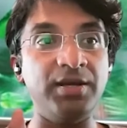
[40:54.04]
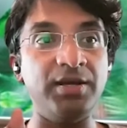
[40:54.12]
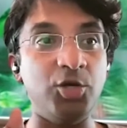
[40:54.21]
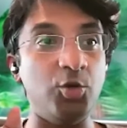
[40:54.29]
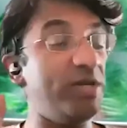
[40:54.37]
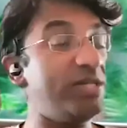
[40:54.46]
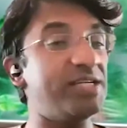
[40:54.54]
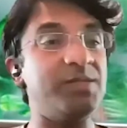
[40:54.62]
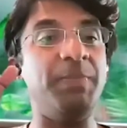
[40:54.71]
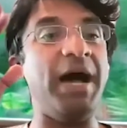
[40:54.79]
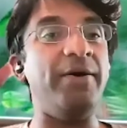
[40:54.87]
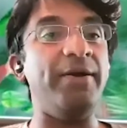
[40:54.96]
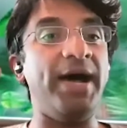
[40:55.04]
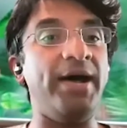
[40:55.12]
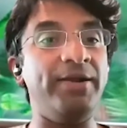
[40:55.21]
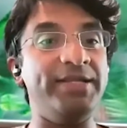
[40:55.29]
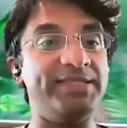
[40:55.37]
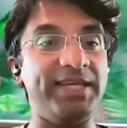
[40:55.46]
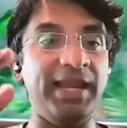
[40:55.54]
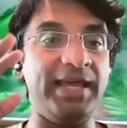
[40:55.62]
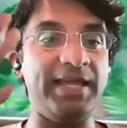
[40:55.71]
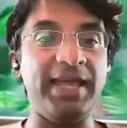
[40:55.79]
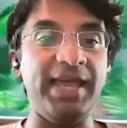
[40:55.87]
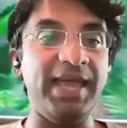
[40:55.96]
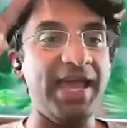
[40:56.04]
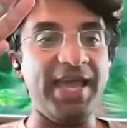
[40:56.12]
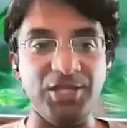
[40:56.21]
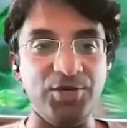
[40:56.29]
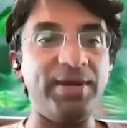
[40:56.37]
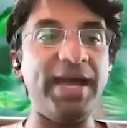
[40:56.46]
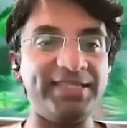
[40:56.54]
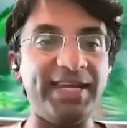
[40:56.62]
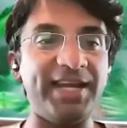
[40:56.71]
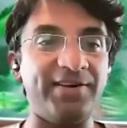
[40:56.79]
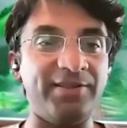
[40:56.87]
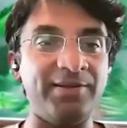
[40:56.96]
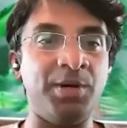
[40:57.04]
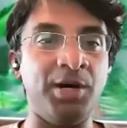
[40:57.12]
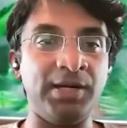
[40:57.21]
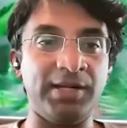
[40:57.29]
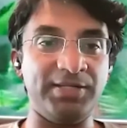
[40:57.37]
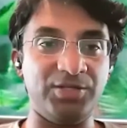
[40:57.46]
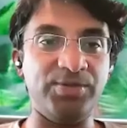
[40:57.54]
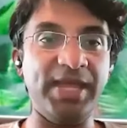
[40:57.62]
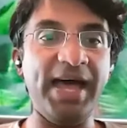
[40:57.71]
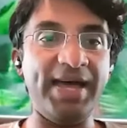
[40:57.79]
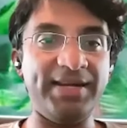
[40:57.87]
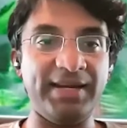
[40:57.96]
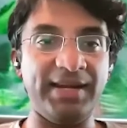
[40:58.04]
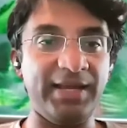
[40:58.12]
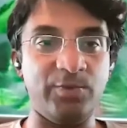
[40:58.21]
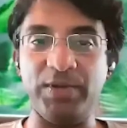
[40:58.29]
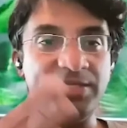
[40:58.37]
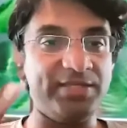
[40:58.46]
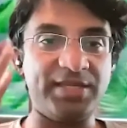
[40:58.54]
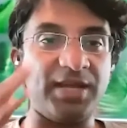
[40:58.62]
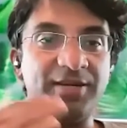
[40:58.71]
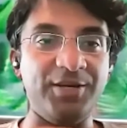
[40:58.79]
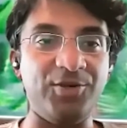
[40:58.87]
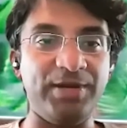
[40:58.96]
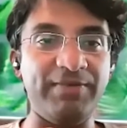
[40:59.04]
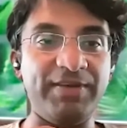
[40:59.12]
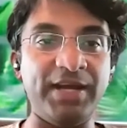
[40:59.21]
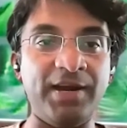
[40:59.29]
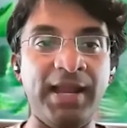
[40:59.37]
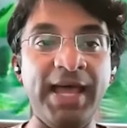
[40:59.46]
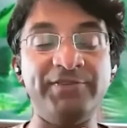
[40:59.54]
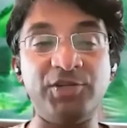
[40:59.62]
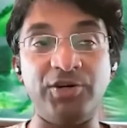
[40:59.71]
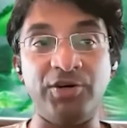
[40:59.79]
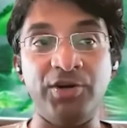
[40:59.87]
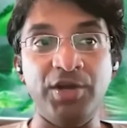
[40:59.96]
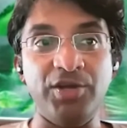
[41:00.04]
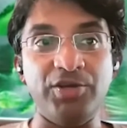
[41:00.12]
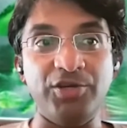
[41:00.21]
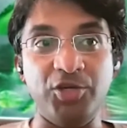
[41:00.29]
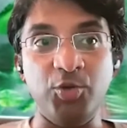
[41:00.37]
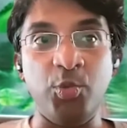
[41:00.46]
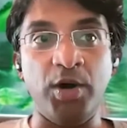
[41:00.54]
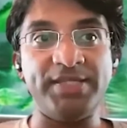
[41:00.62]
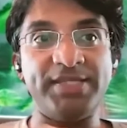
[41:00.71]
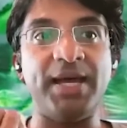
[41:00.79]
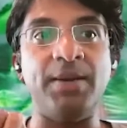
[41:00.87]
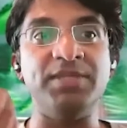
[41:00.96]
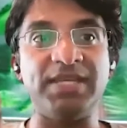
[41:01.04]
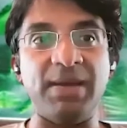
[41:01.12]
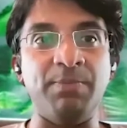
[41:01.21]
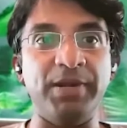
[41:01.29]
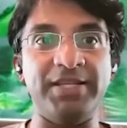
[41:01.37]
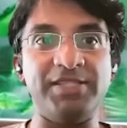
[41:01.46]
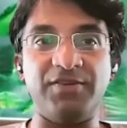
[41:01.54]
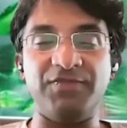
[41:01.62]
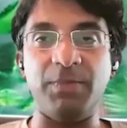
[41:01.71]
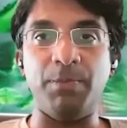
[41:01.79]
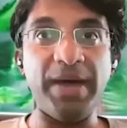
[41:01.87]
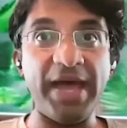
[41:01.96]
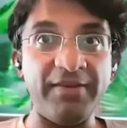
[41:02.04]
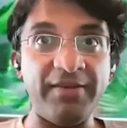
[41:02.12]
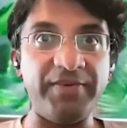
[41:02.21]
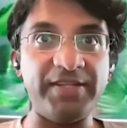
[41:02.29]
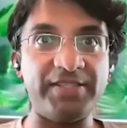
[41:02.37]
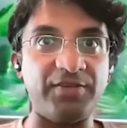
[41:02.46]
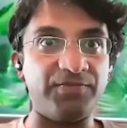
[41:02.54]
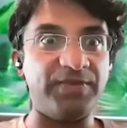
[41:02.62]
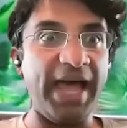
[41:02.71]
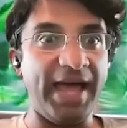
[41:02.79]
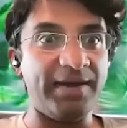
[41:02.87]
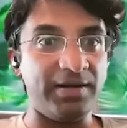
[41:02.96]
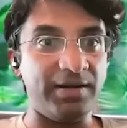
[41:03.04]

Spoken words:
do we just bow down and say like, hey, you guys take care of the models, do that, and like we'll just continue living our lives? Or do you want some semblance of the benefits of that